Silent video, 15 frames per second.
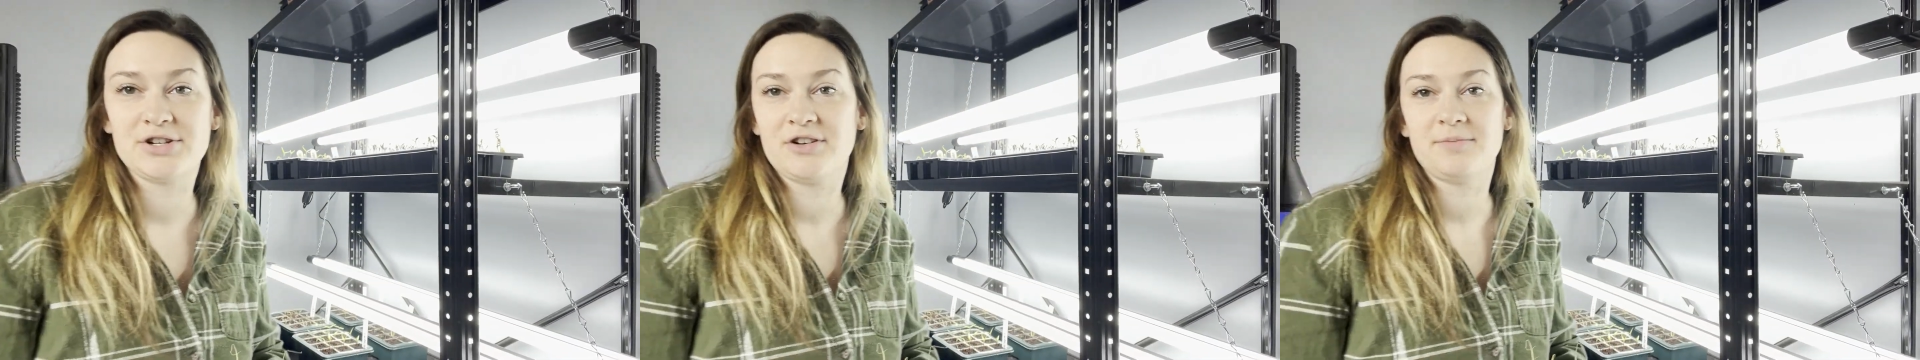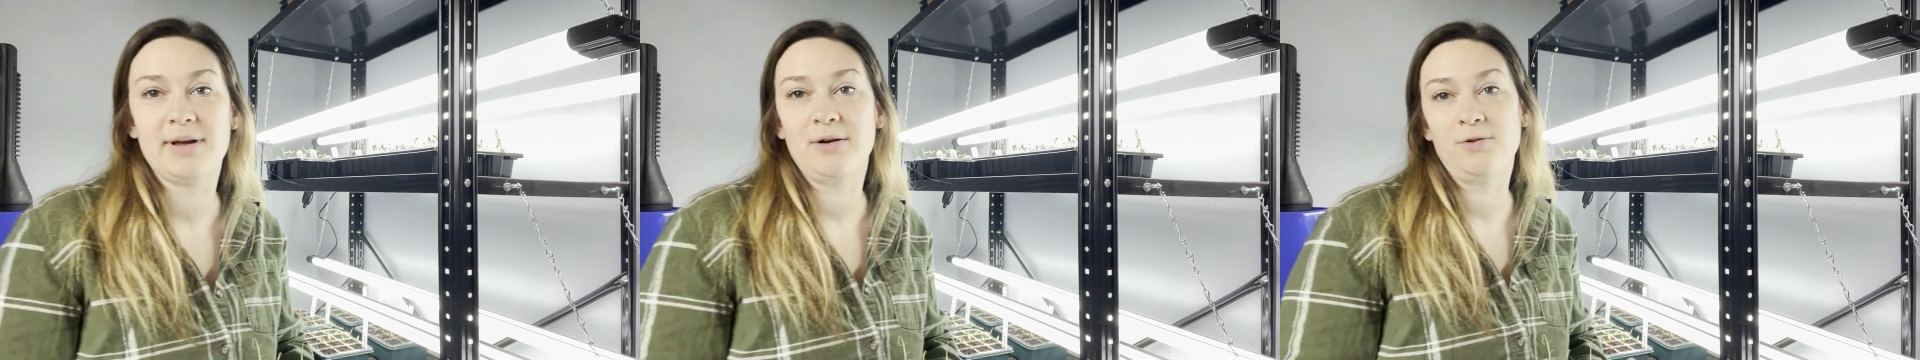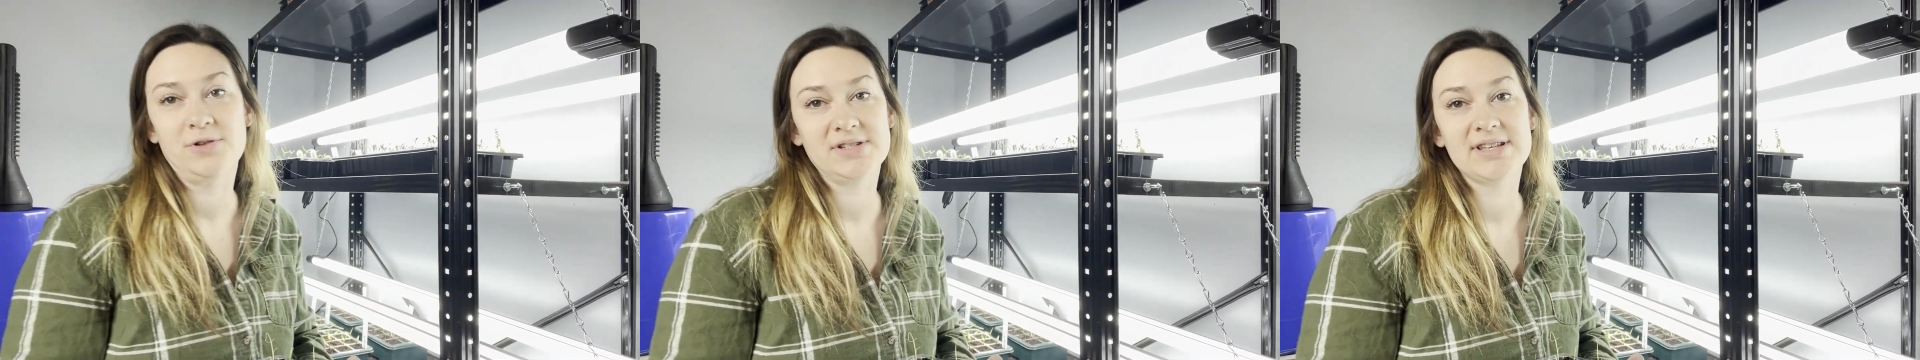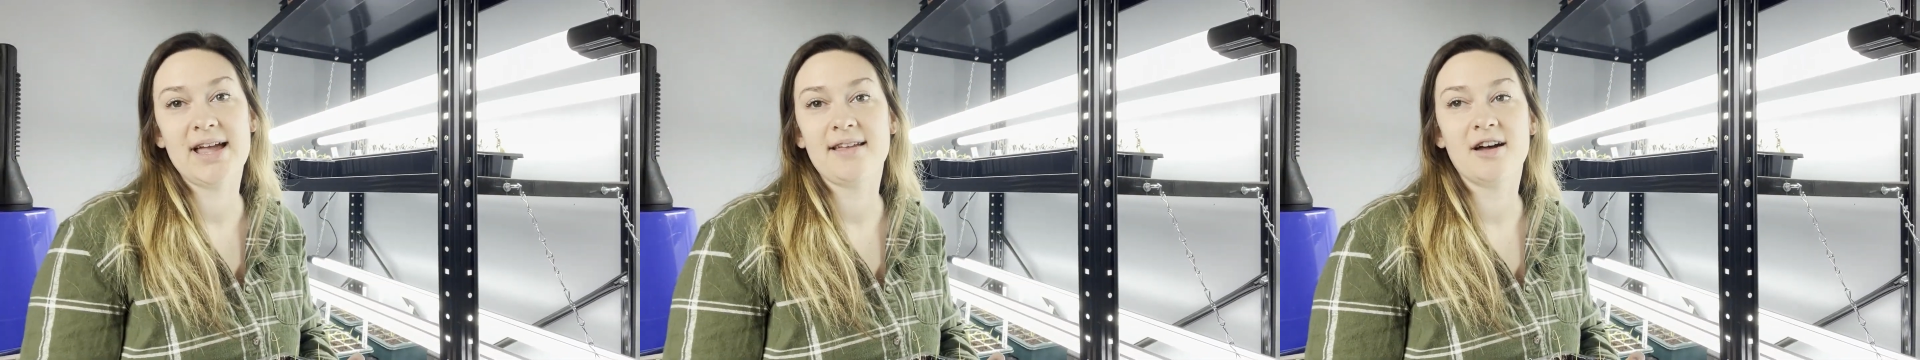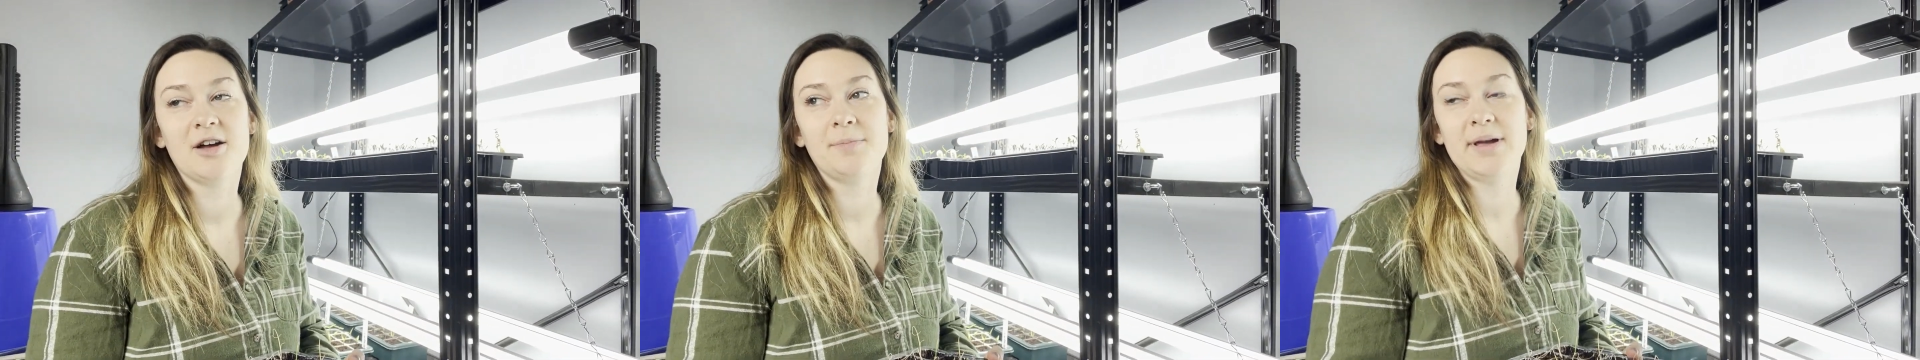of my whole
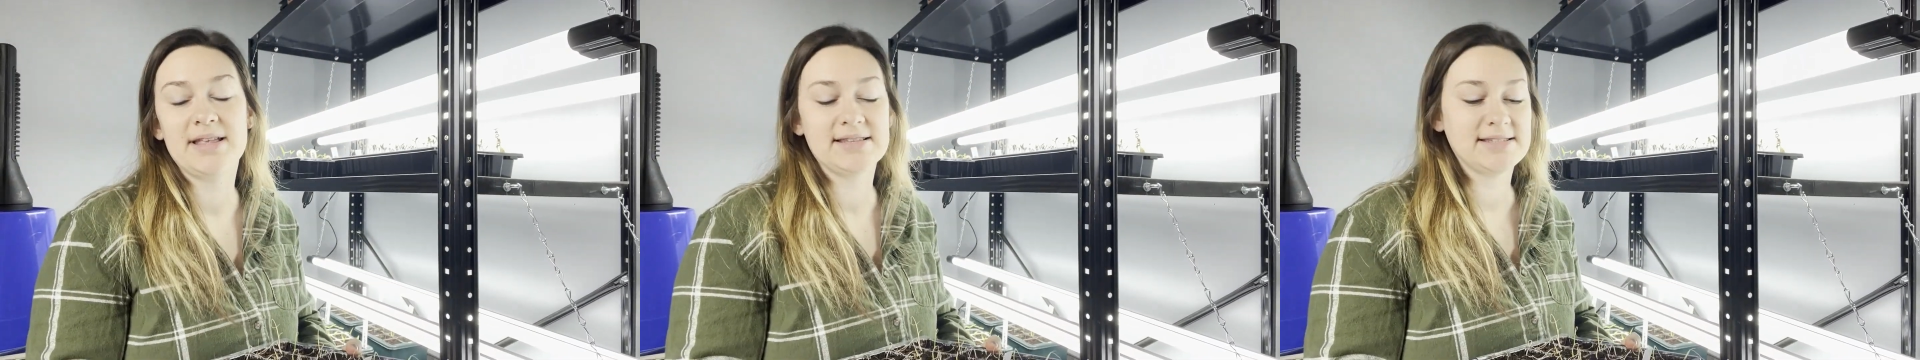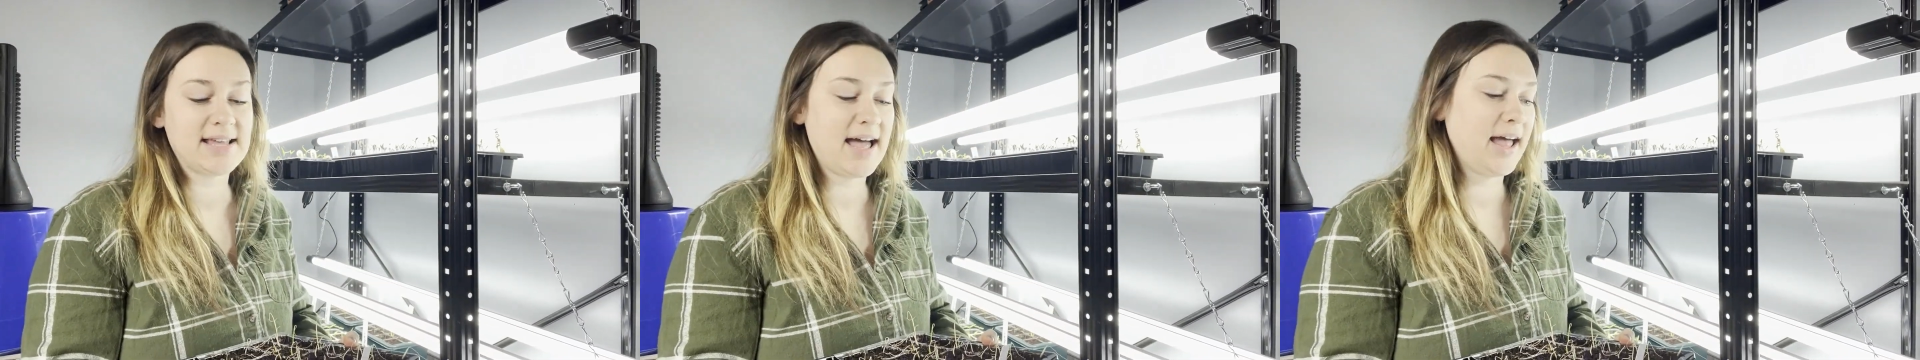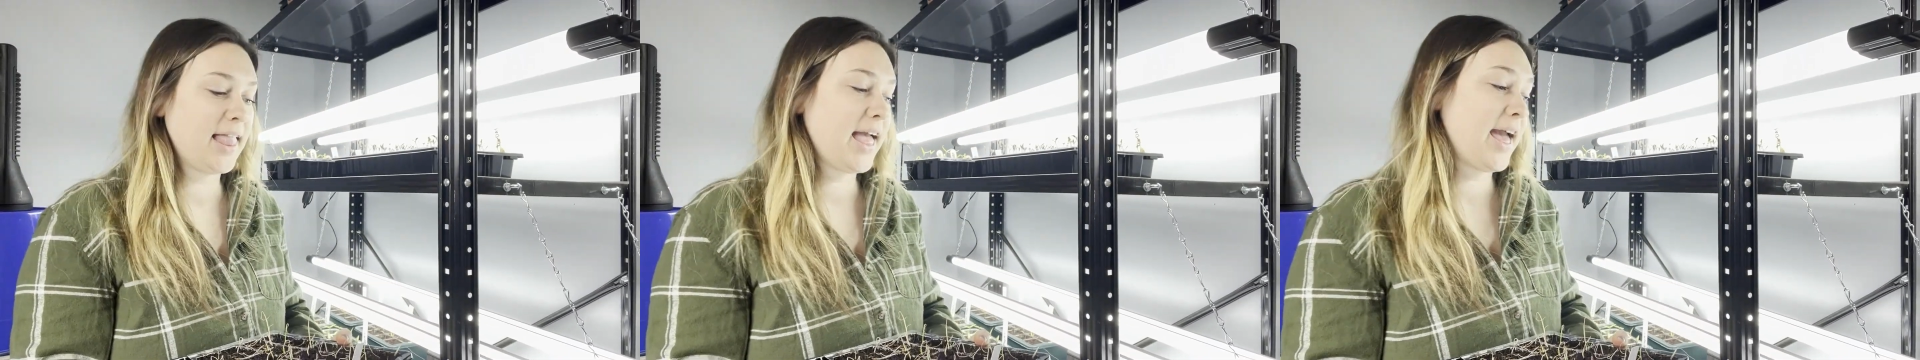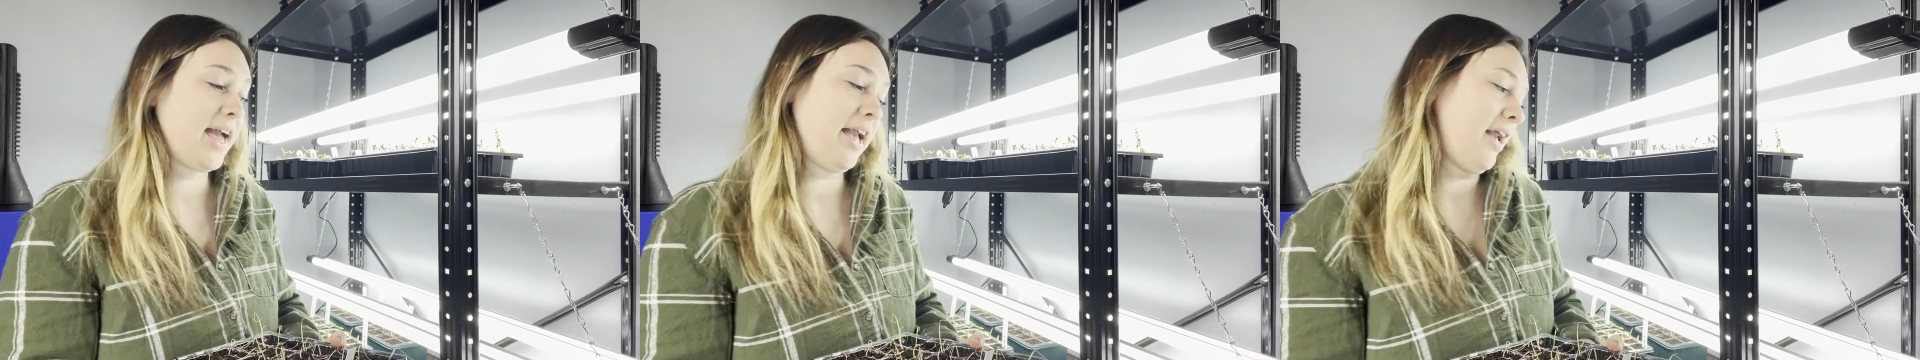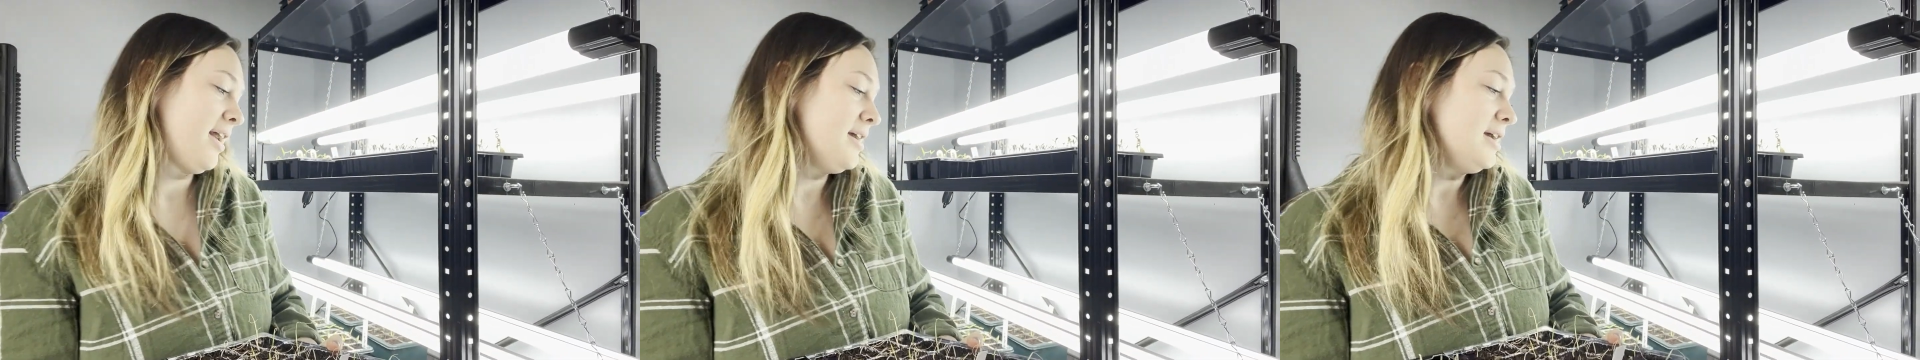setup and said,
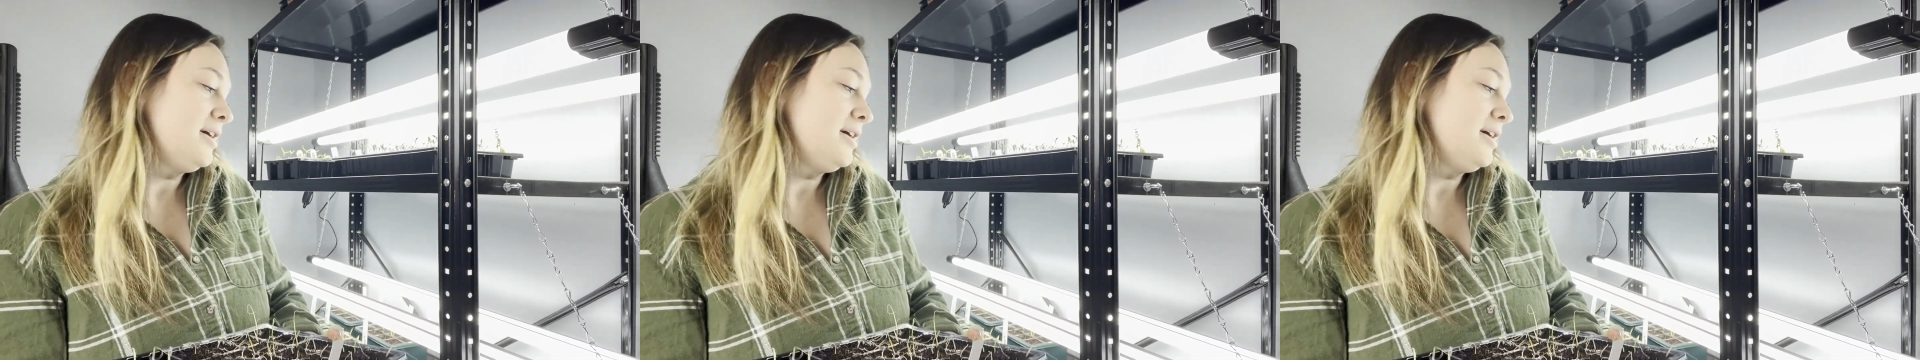hey,